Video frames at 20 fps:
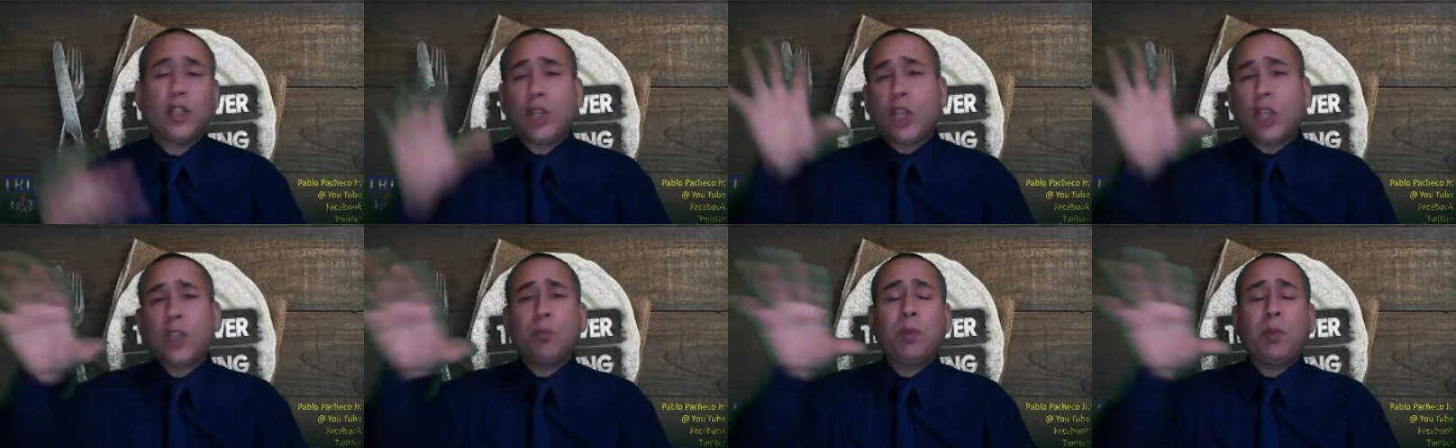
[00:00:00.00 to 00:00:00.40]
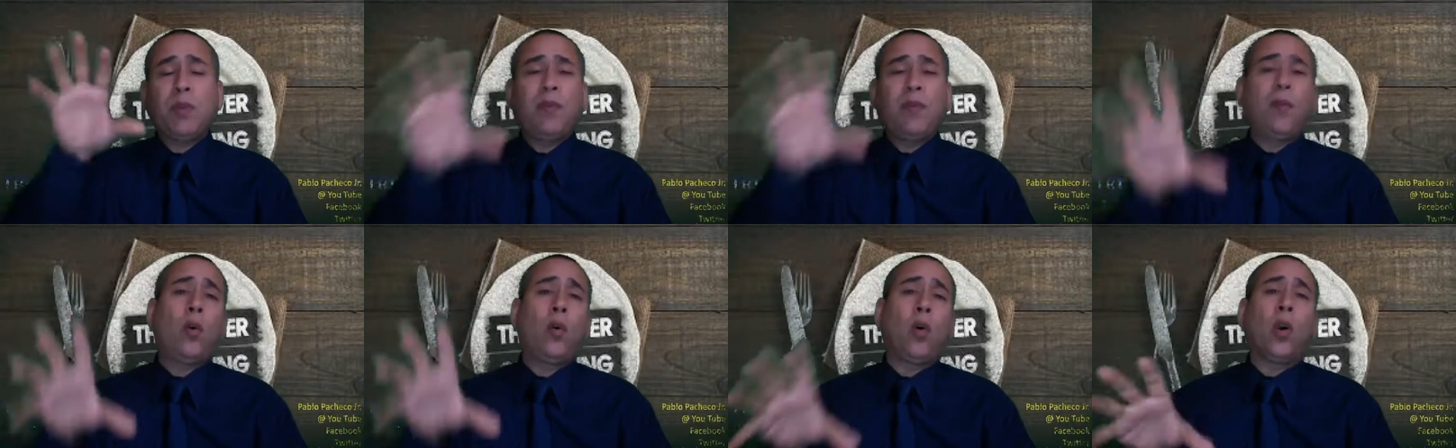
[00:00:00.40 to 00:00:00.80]
just
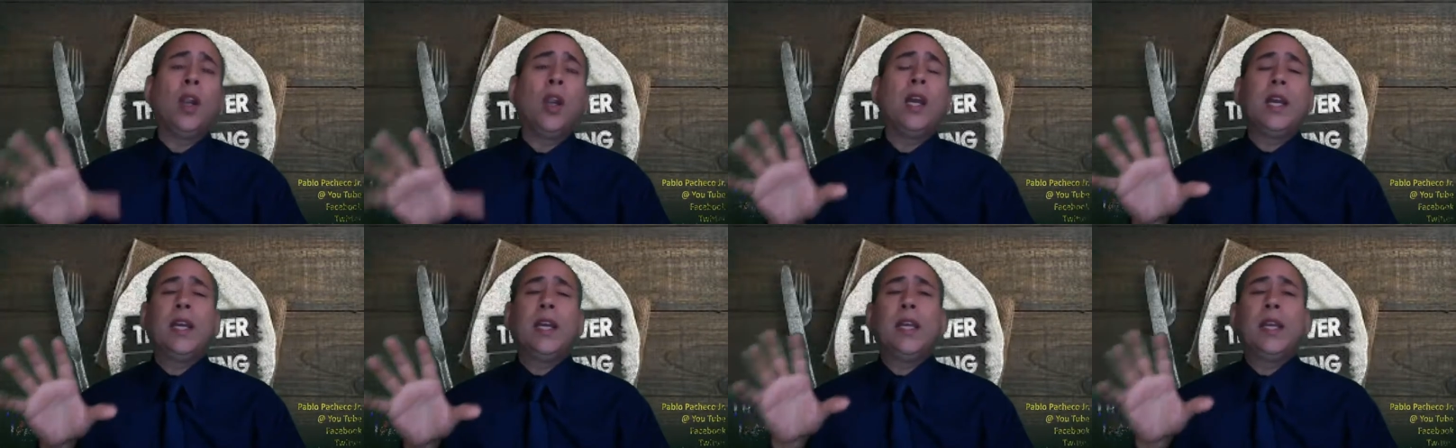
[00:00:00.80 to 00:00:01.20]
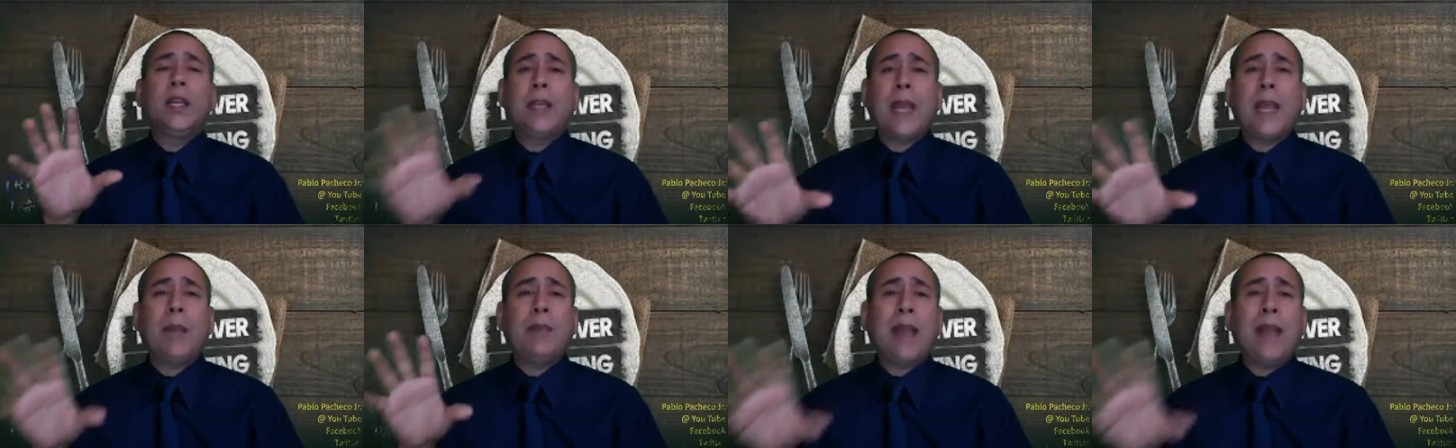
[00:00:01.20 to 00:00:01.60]
before he
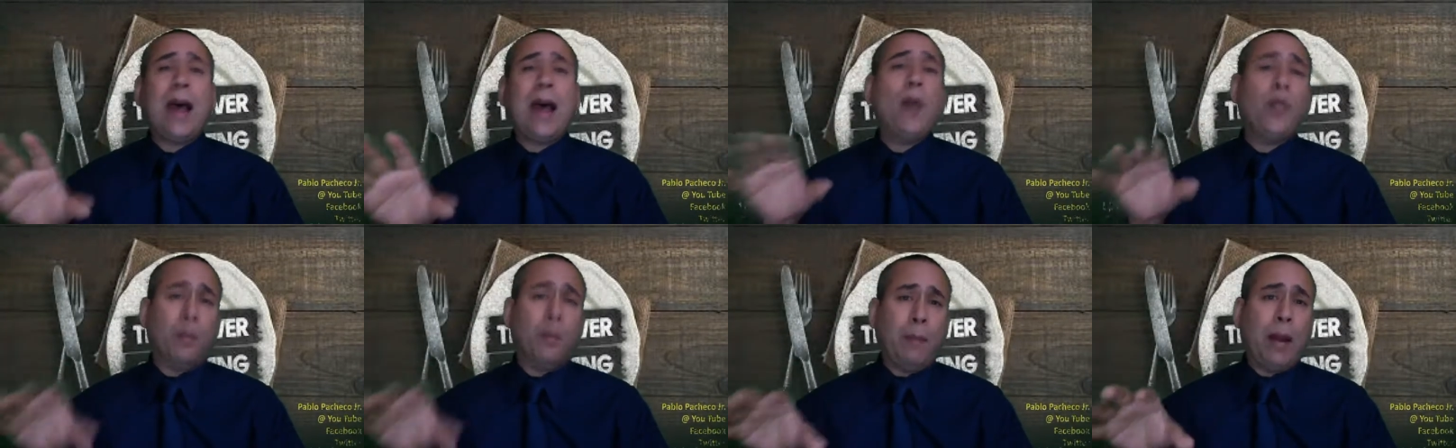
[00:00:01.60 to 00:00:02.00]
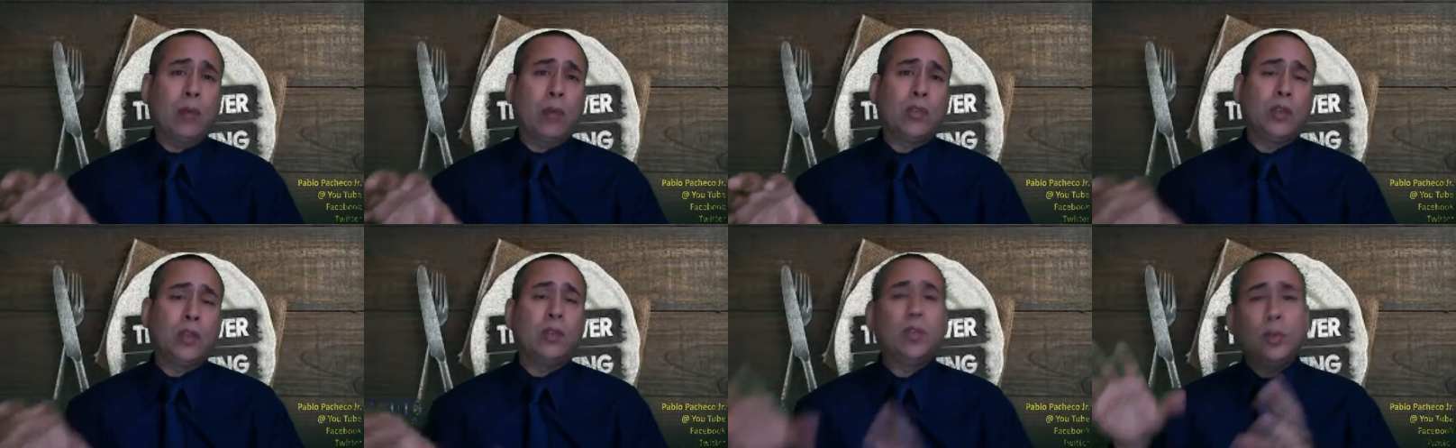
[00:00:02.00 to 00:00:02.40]
came down the
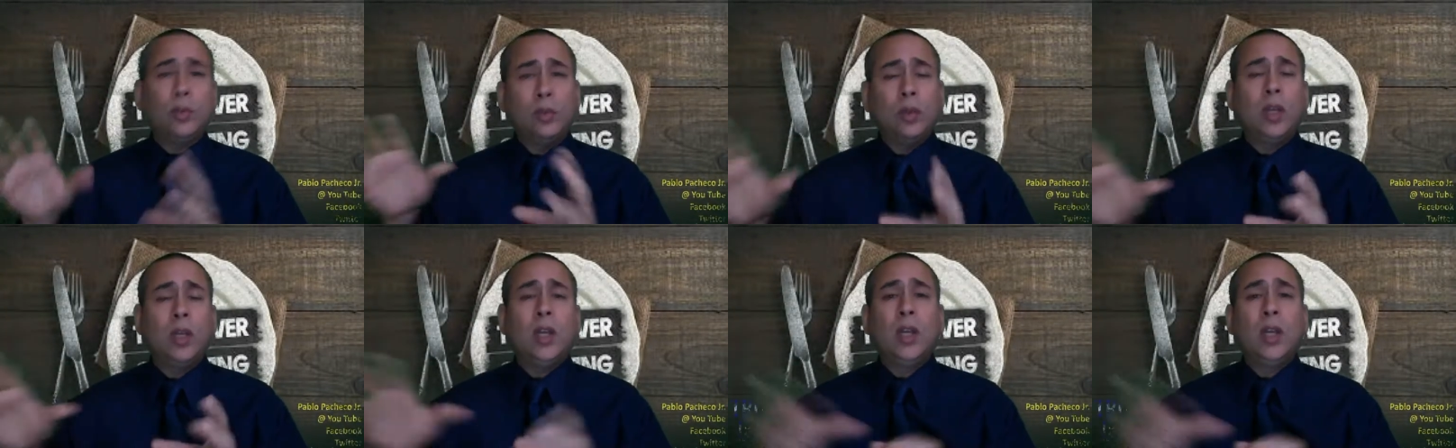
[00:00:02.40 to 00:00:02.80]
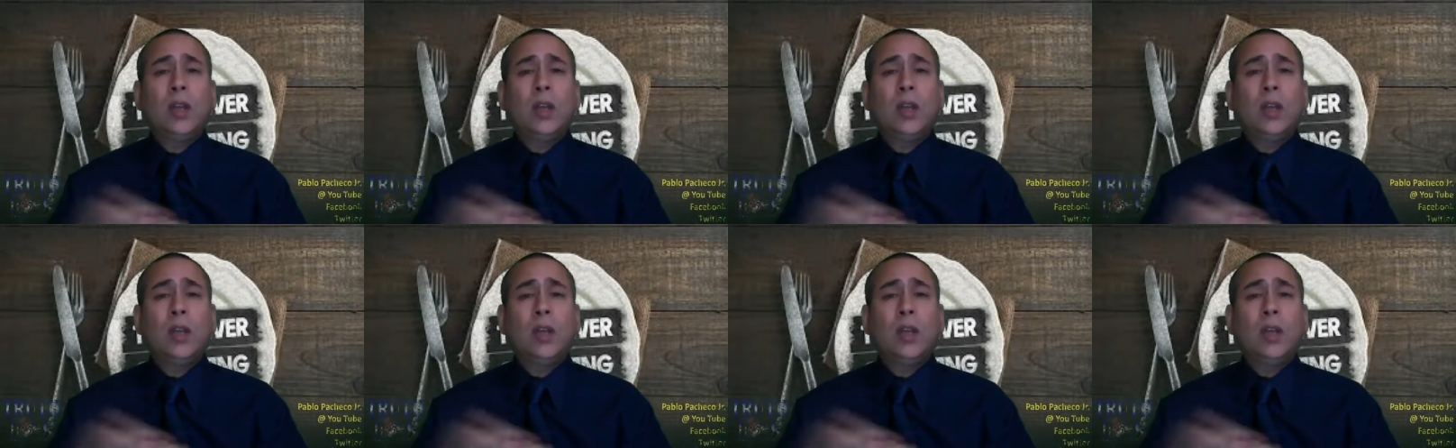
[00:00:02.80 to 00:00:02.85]
mountain to